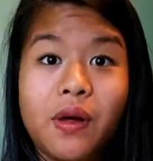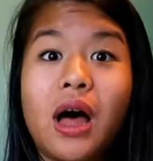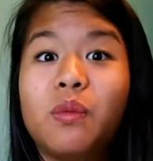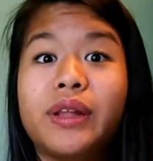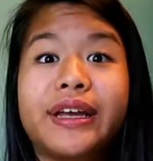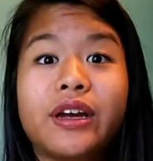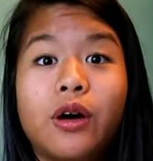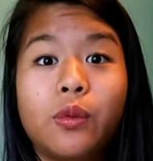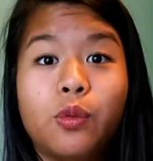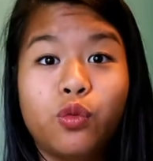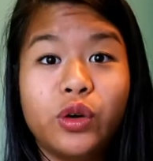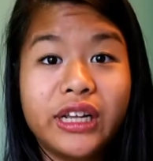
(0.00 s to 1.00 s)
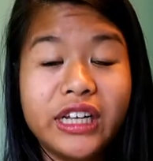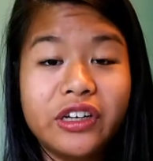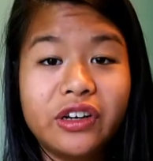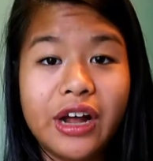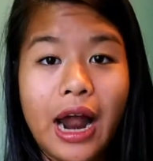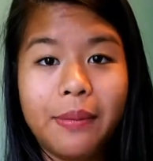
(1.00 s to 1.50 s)
I'm like a really
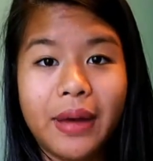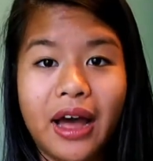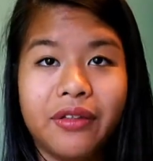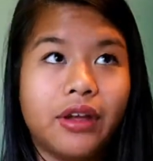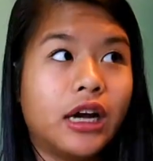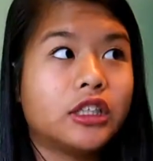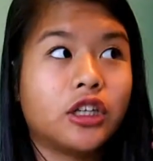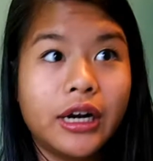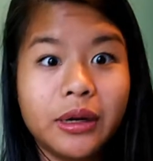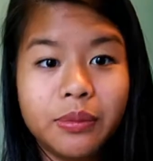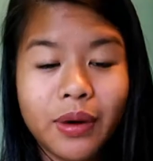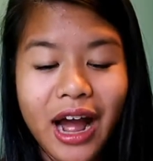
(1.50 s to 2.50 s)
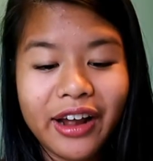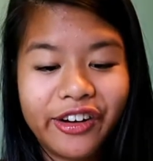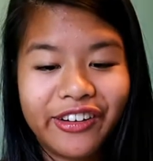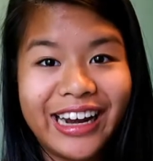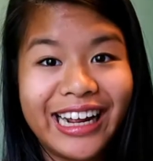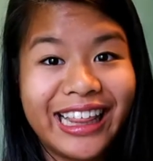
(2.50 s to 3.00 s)
good at math, not trying to brag or
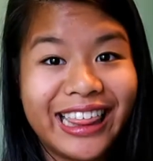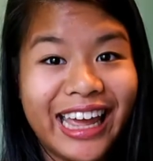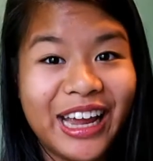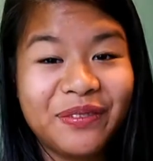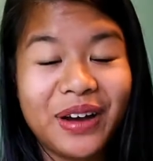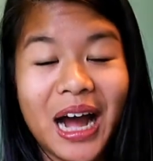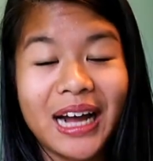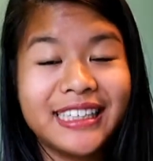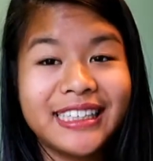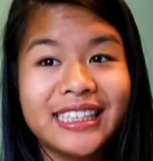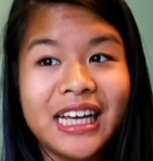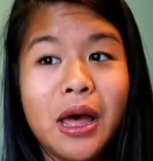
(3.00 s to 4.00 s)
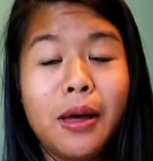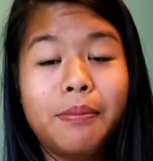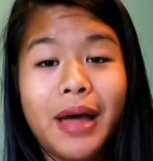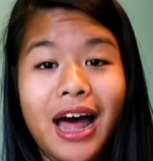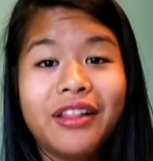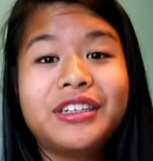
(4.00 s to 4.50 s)
anything, but I just,
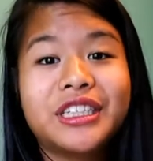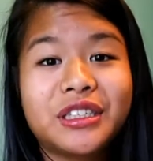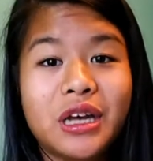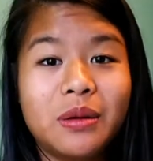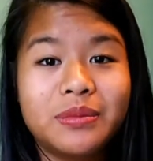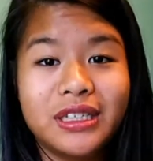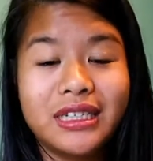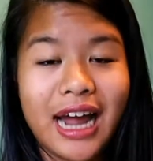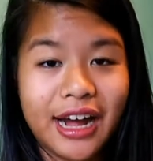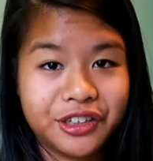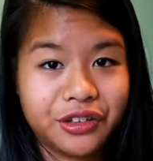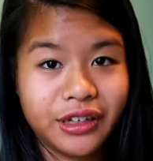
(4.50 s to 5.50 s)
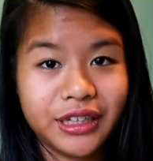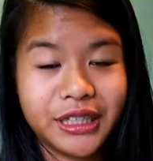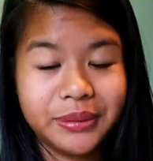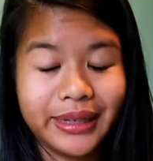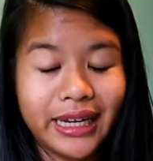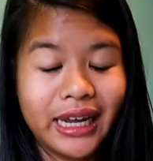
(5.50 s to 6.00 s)
math just comes naturally
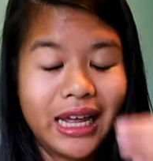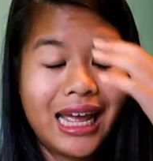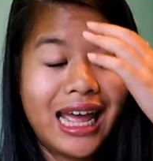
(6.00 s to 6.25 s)
to me,